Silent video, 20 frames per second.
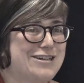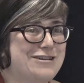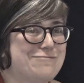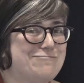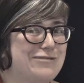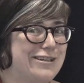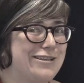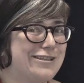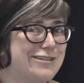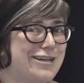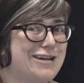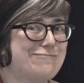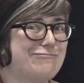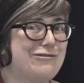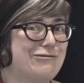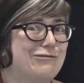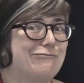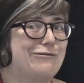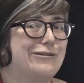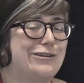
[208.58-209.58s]
But at the time, we
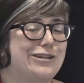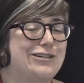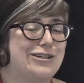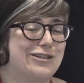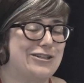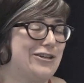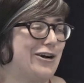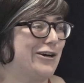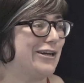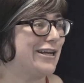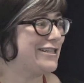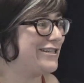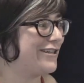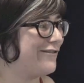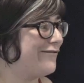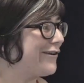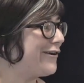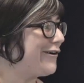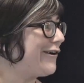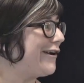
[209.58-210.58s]
were really just starting to
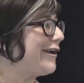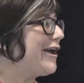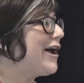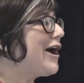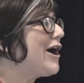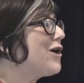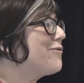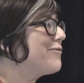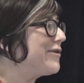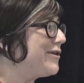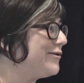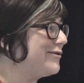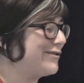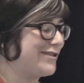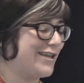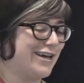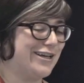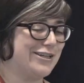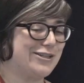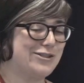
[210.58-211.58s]
figure out how we use
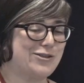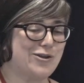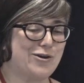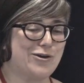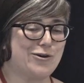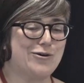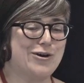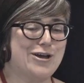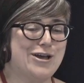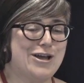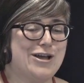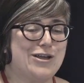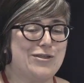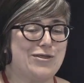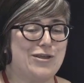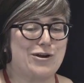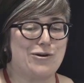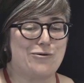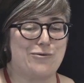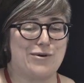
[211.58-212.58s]
that. So
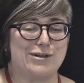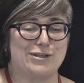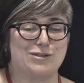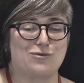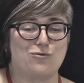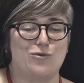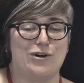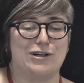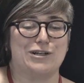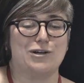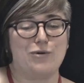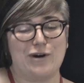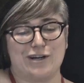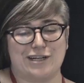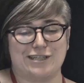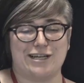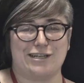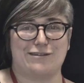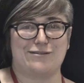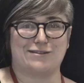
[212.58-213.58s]
there was one
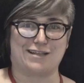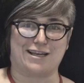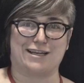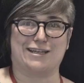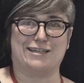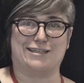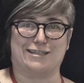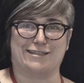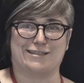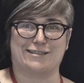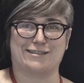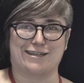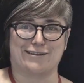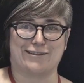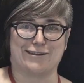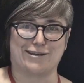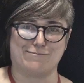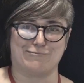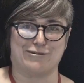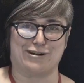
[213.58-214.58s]
quantitative scientist at
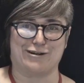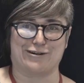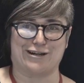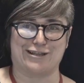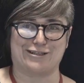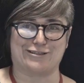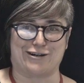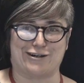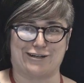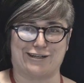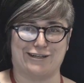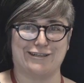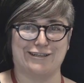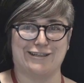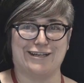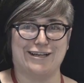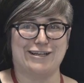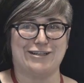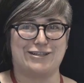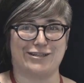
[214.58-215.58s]
the company when I started.
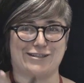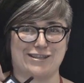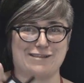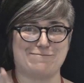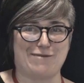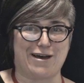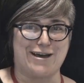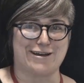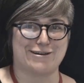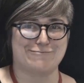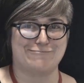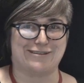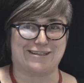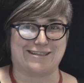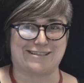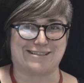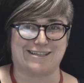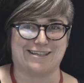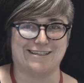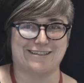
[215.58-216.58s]
She's in the back,
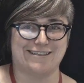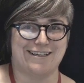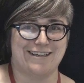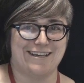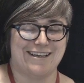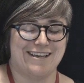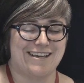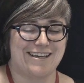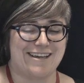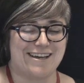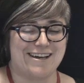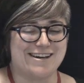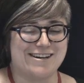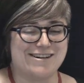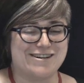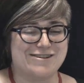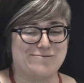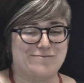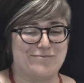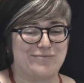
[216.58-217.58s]
Melissa.
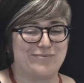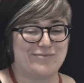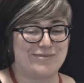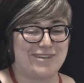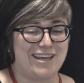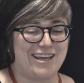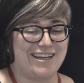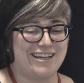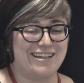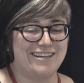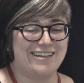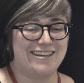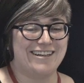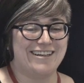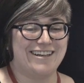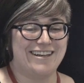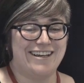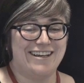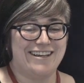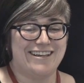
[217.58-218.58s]
Um, and
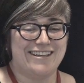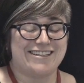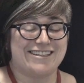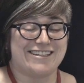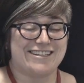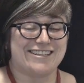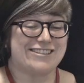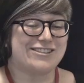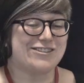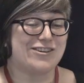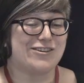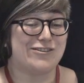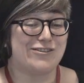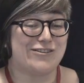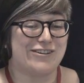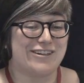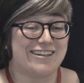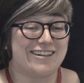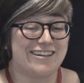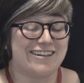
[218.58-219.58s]

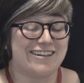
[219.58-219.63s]
so,